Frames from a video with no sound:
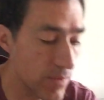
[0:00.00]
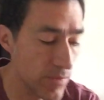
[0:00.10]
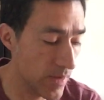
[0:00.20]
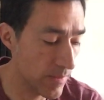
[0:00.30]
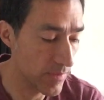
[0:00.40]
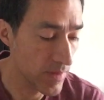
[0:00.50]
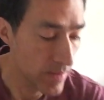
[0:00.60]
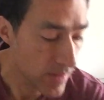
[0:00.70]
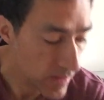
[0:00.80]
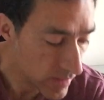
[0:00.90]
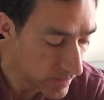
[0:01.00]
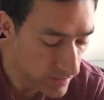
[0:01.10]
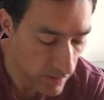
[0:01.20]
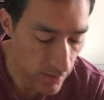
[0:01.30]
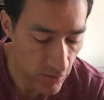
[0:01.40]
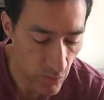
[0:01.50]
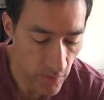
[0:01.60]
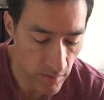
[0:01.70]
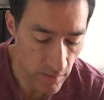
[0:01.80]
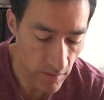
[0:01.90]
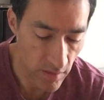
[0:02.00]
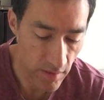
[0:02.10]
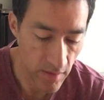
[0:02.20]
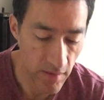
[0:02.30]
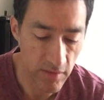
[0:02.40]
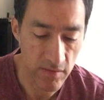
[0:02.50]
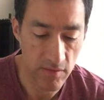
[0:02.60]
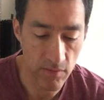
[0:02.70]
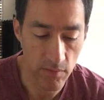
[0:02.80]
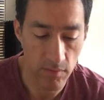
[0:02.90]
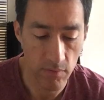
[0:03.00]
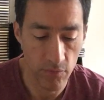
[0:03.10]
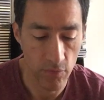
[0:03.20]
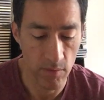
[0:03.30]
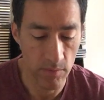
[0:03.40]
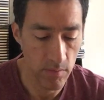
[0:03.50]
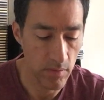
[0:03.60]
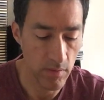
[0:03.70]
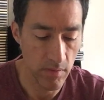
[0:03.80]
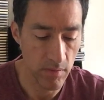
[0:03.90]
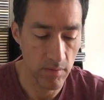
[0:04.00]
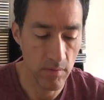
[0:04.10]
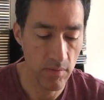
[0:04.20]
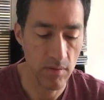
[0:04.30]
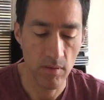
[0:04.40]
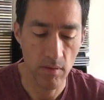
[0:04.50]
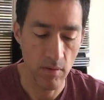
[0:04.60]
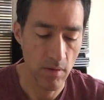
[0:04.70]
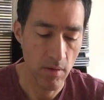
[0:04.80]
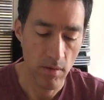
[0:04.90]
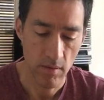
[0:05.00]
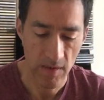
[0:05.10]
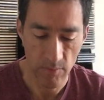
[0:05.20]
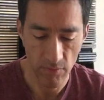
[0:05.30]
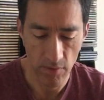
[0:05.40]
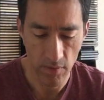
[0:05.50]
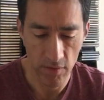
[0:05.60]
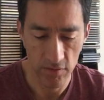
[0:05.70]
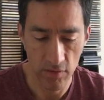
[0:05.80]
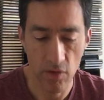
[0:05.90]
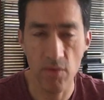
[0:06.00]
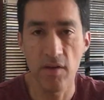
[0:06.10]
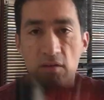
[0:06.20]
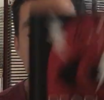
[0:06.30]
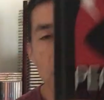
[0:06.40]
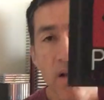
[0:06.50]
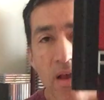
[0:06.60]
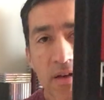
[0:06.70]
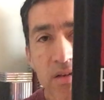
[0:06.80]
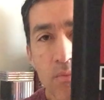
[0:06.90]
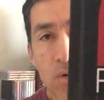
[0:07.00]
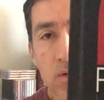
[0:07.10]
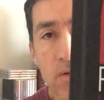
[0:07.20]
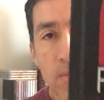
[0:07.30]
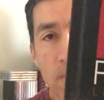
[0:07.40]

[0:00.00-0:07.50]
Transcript: from them is this one. It's from a couple of years ago. It's Lightning Bolt.